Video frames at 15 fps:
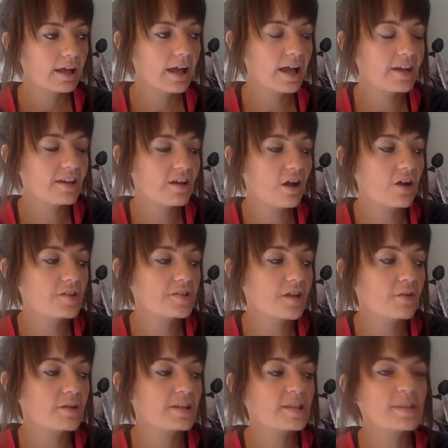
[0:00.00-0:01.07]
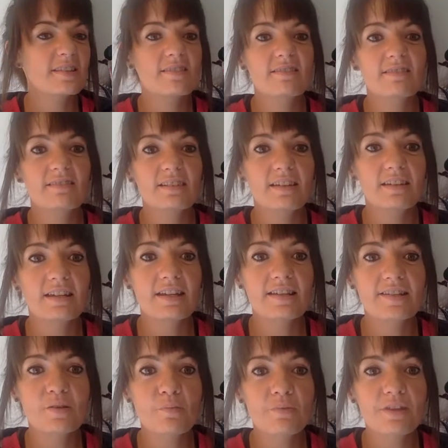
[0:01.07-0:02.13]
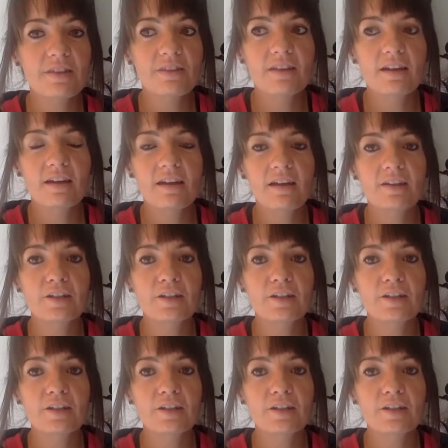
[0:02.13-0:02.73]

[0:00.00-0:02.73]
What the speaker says: And also it's something that,